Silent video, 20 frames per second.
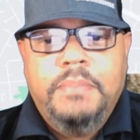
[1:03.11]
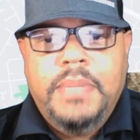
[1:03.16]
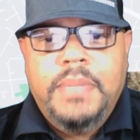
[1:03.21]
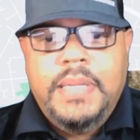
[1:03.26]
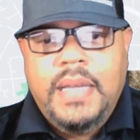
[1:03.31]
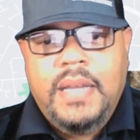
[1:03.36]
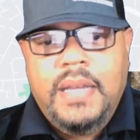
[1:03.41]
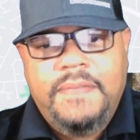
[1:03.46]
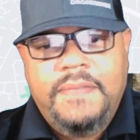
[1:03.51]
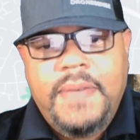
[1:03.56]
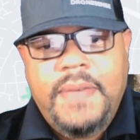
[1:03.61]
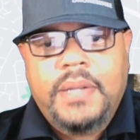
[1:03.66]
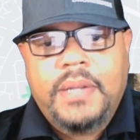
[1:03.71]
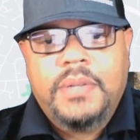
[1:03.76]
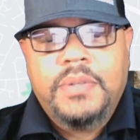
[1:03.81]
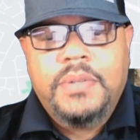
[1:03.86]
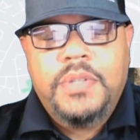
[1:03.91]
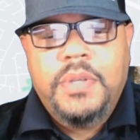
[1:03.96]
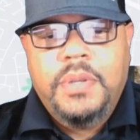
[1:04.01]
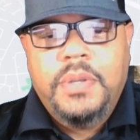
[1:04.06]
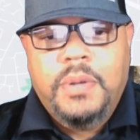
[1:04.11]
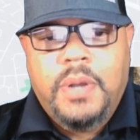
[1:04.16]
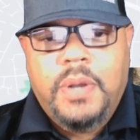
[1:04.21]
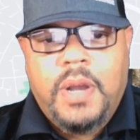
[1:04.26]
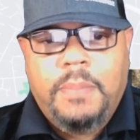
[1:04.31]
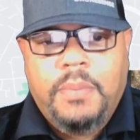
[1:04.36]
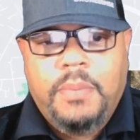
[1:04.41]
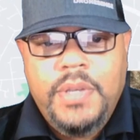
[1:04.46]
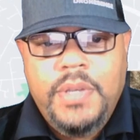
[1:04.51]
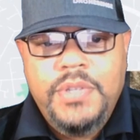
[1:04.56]
but not a factor to your
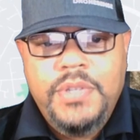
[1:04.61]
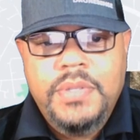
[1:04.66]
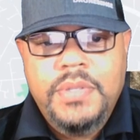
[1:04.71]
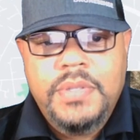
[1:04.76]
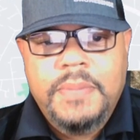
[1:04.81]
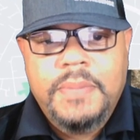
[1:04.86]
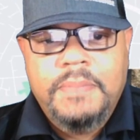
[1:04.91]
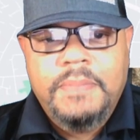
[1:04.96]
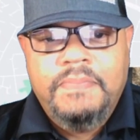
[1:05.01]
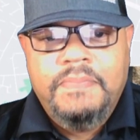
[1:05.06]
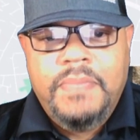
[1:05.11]
operations.